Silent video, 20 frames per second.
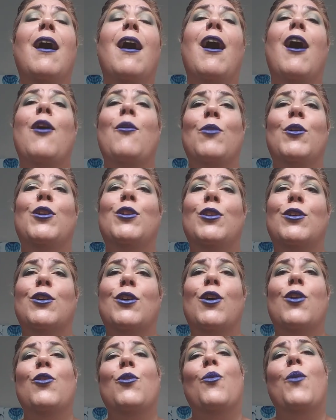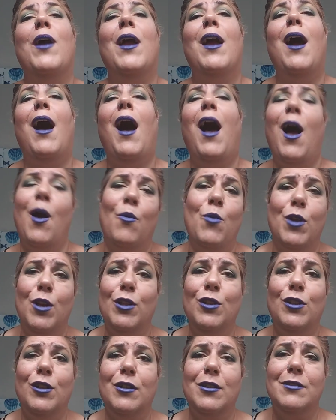I want to look the way I want to
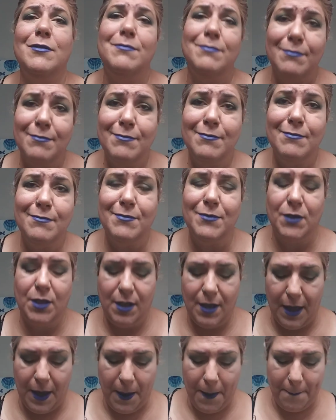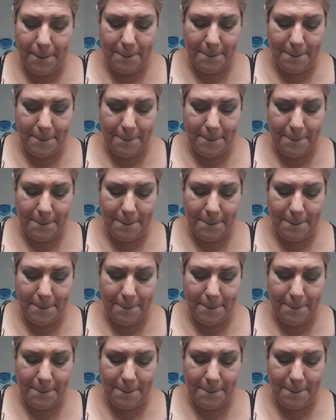look. Okay?